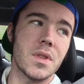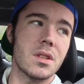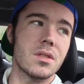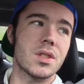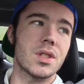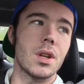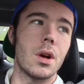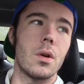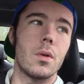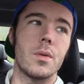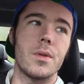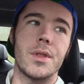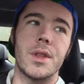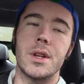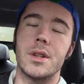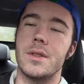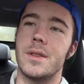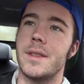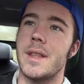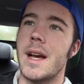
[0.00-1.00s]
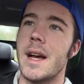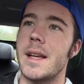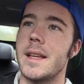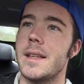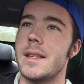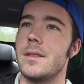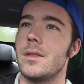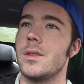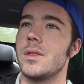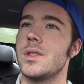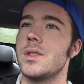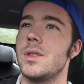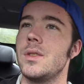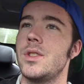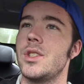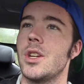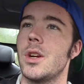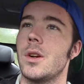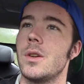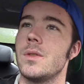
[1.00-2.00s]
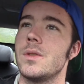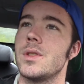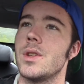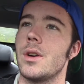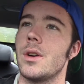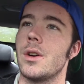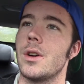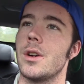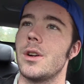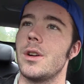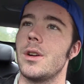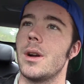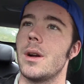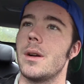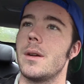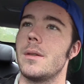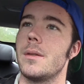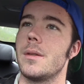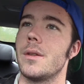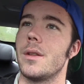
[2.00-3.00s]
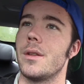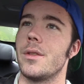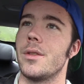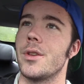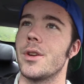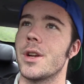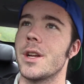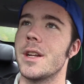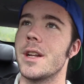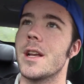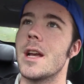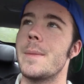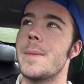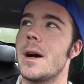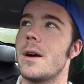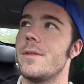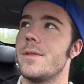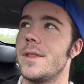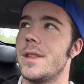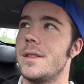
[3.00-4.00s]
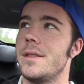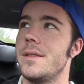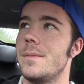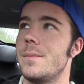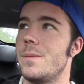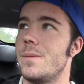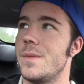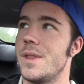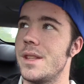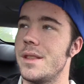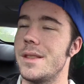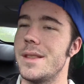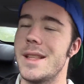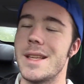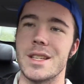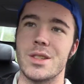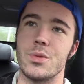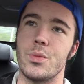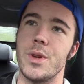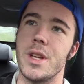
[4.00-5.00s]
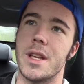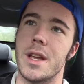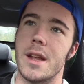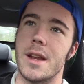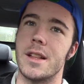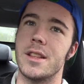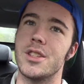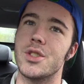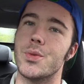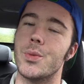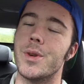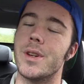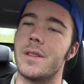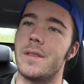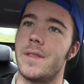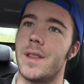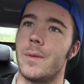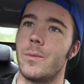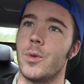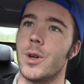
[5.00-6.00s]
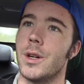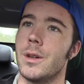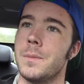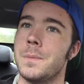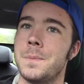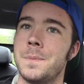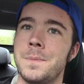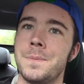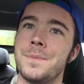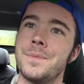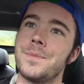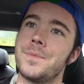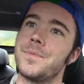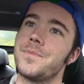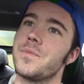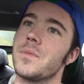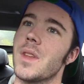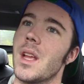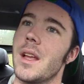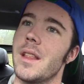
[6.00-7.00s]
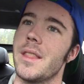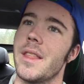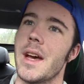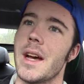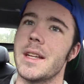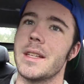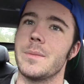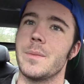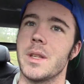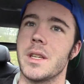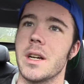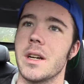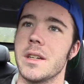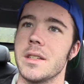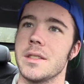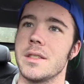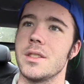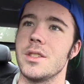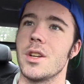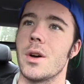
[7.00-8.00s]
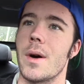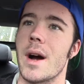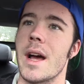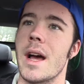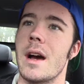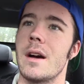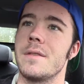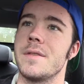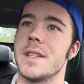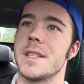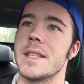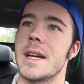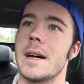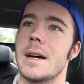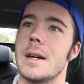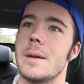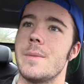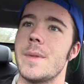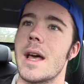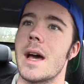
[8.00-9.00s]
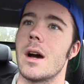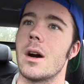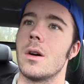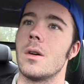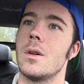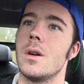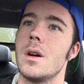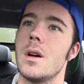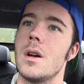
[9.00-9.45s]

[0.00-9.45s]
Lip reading: So those two shows they're gonna come out this weekend. At least one of them will. That because I have the time now.